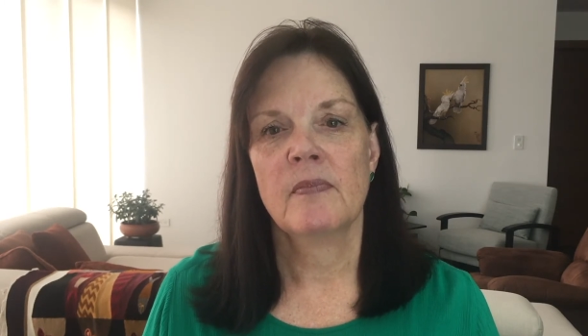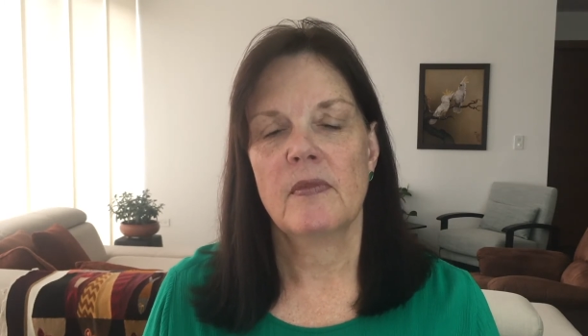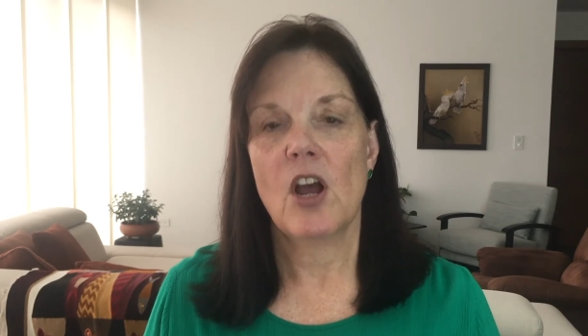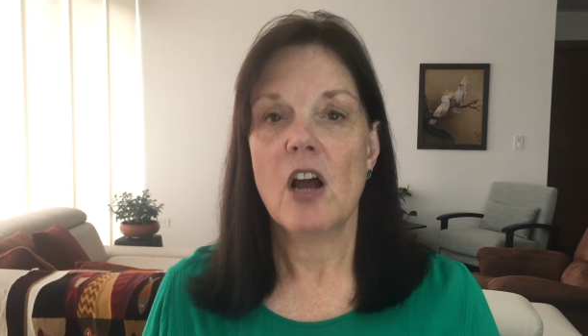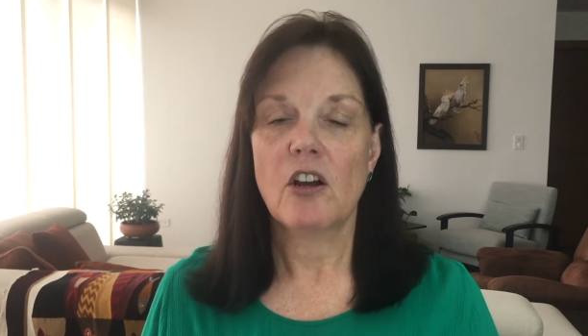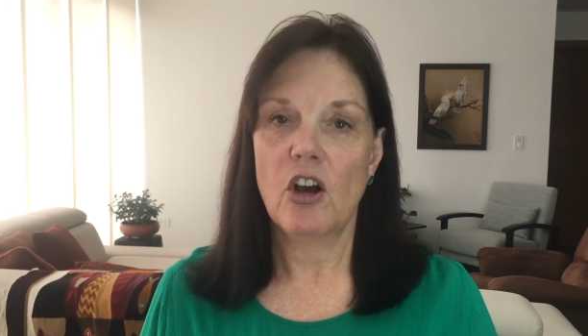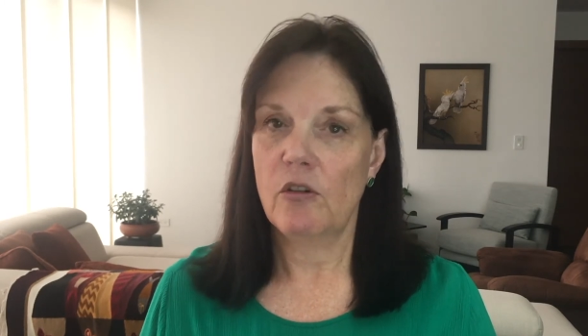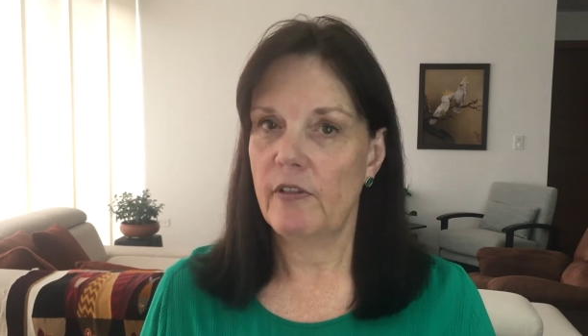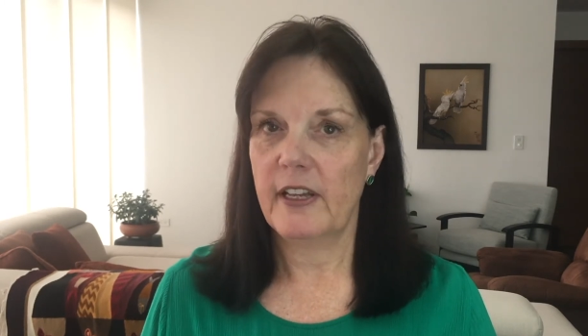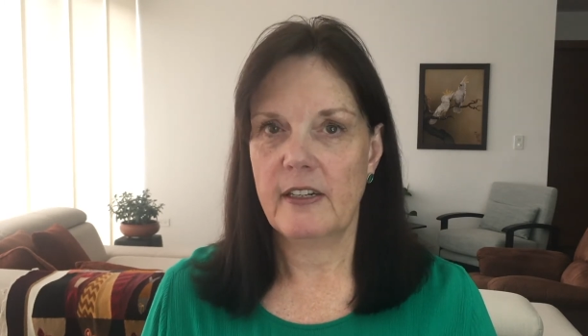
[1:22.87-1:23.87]
Not
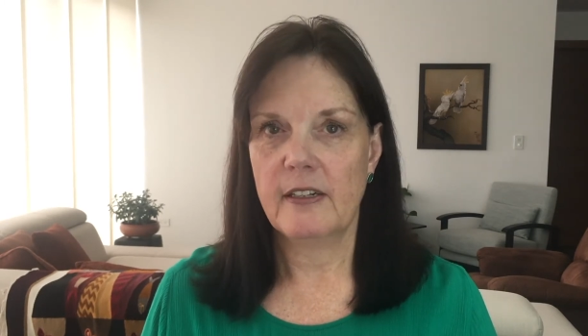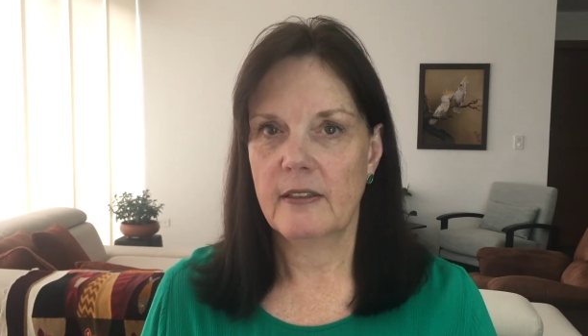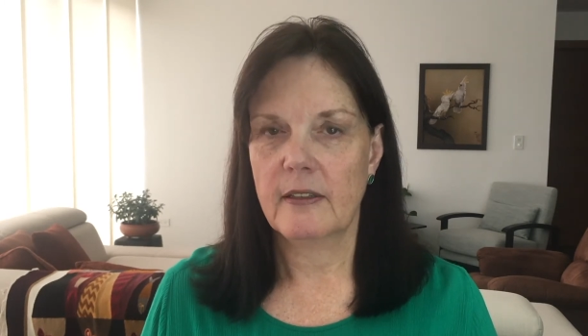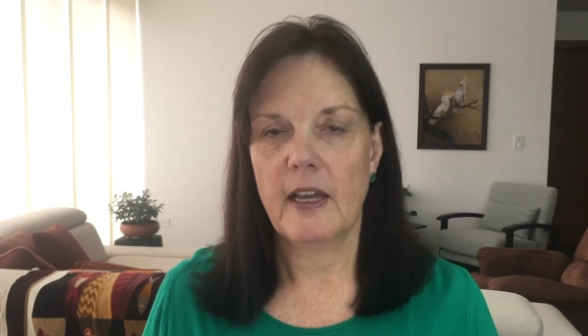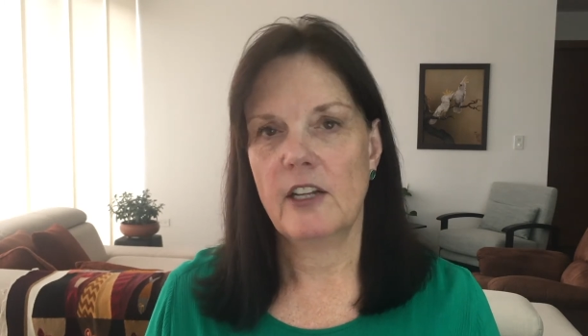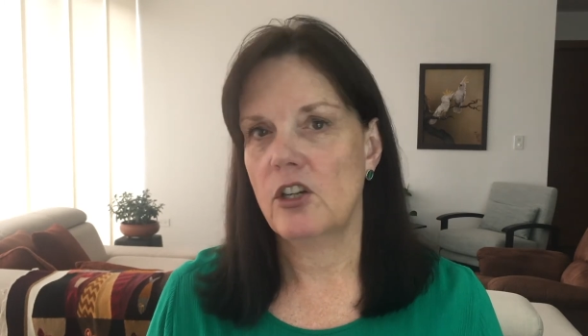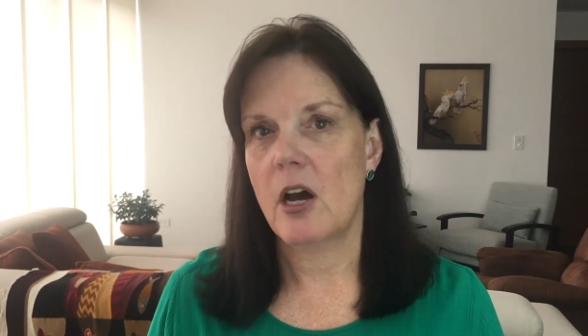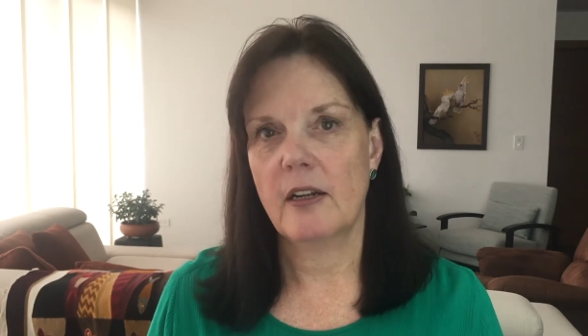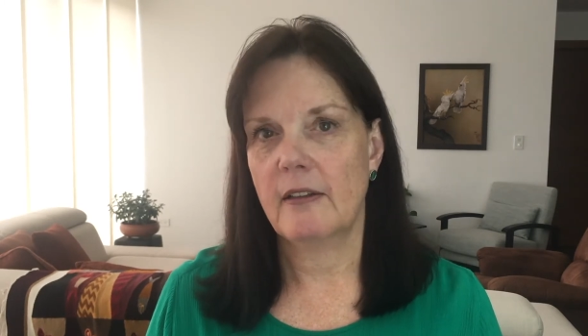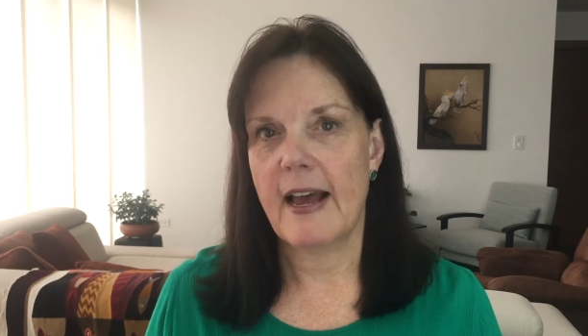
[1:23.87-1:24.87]
COVID, and
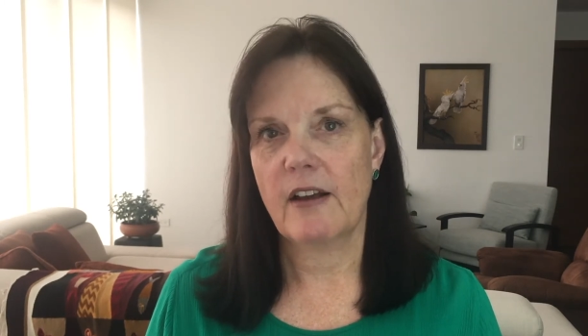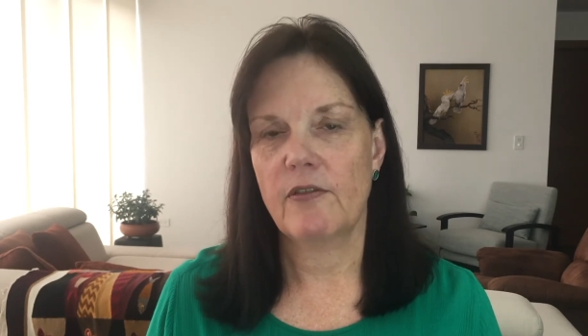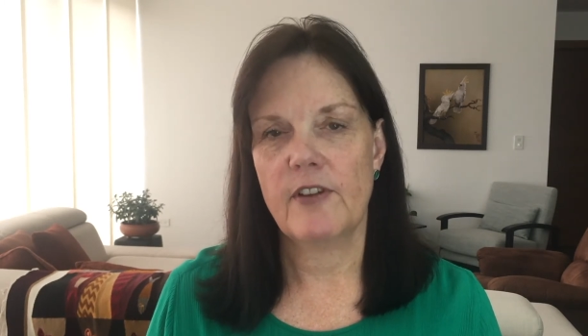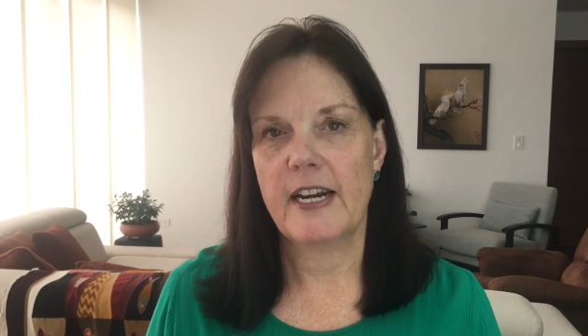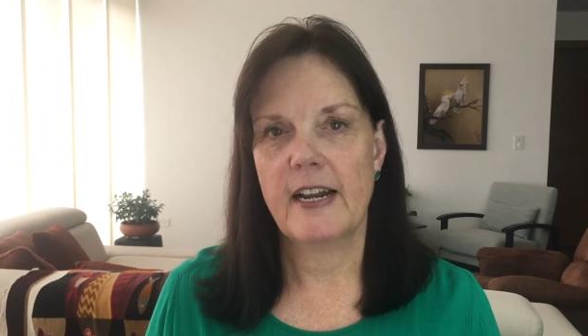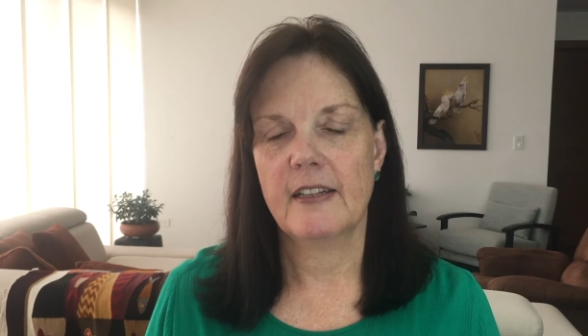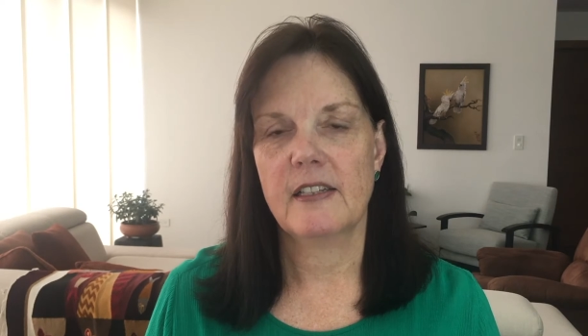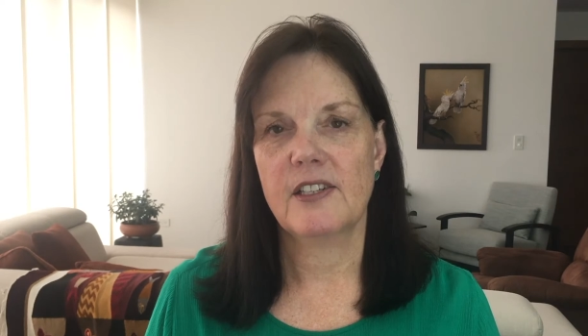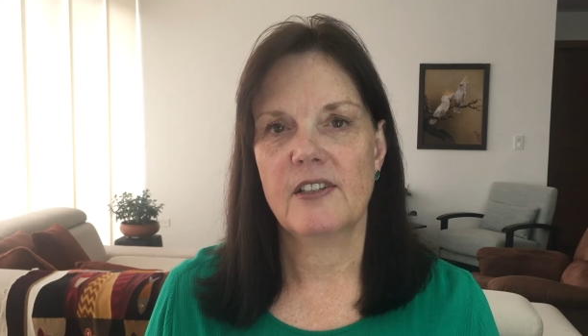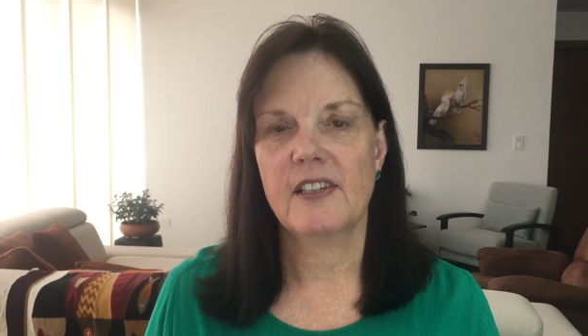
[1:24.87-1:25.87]
not a lack of
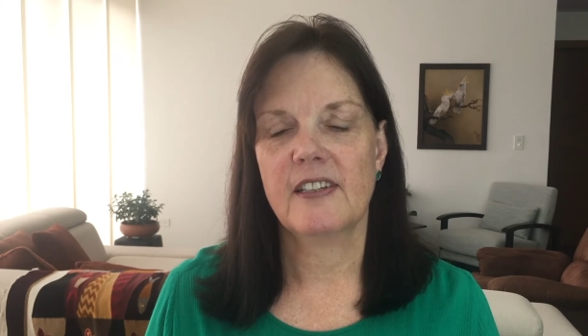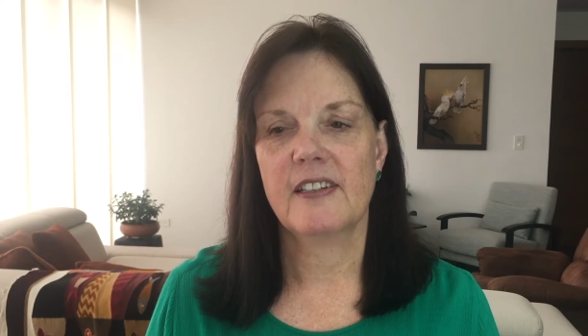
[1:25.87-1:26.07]
finances.